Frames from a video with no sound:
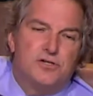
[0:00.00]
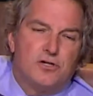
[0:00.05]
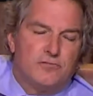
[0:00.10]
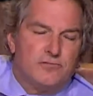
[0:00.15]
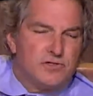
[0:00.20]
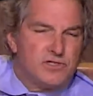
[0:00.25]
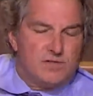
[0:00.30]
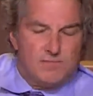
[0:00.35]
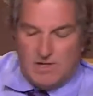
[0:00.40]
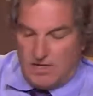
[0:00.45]

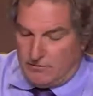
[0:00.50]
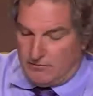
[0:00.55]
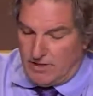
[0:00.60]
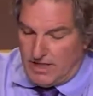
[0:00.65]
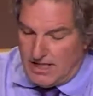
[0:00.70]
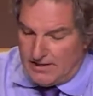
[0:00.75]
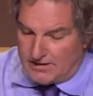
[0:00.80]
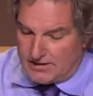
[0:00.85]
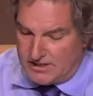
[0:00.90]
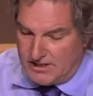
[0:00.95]
Over to my
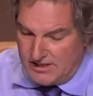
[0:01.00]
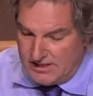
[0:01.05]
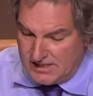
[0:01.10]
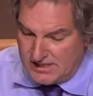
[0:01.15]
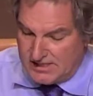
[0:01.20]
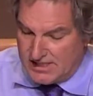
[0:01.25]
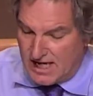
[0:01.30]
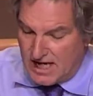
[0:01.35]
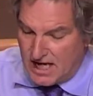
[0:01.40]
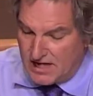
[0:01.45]
right, City
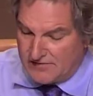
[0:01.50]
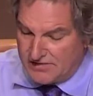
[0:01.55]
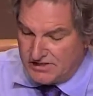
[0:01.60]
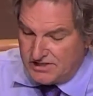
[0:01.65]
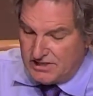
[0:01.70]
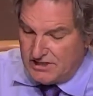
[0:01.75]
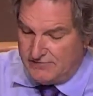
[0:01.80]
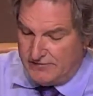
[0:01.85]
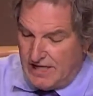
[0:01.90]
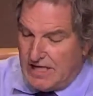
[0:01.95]
Staff Steve